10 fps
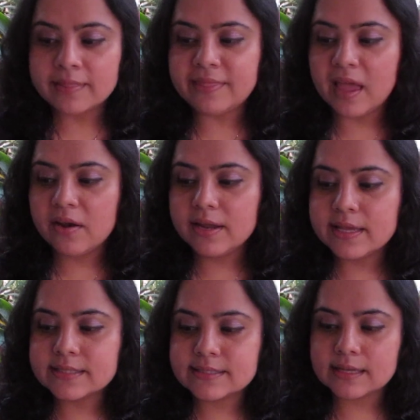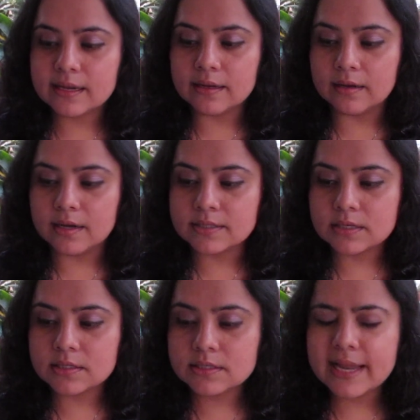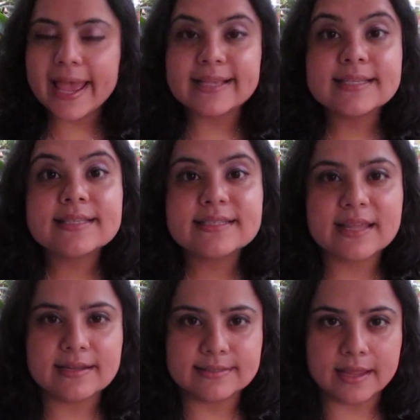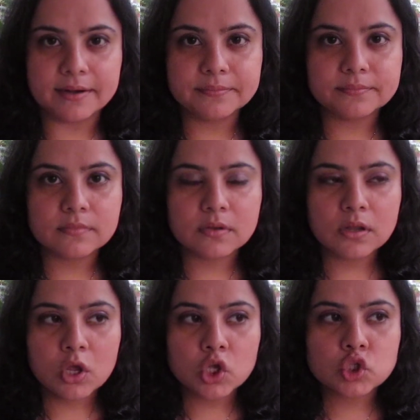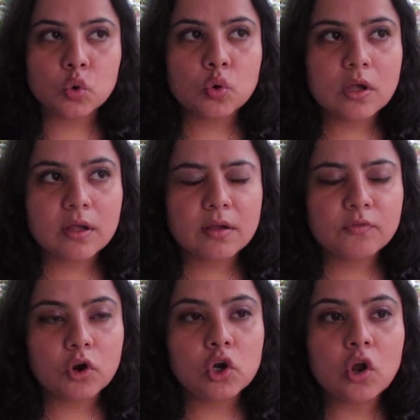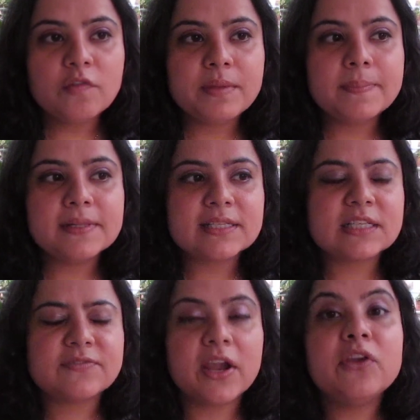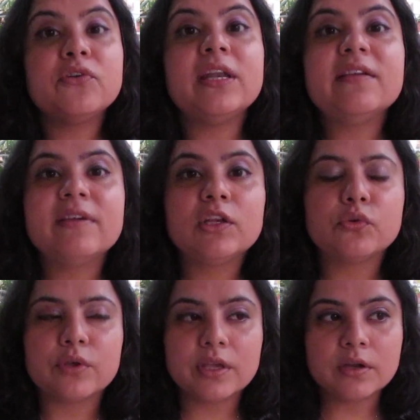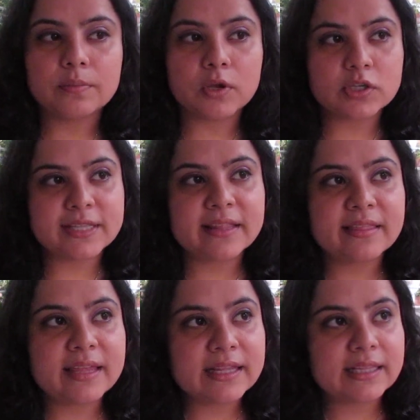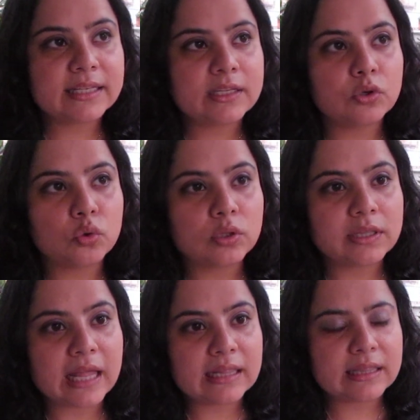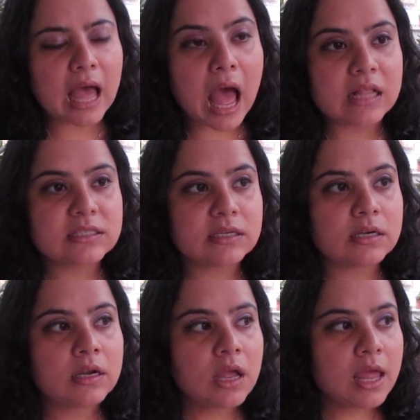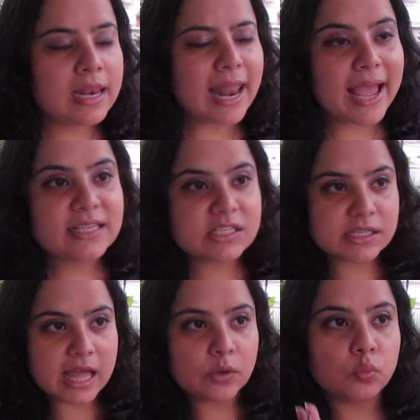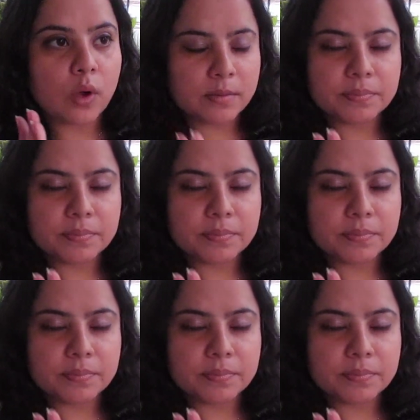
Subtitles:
there is a certain essence that is there. So for a lot of people, this is very relieving to hear, because they think that that the answer lies in that one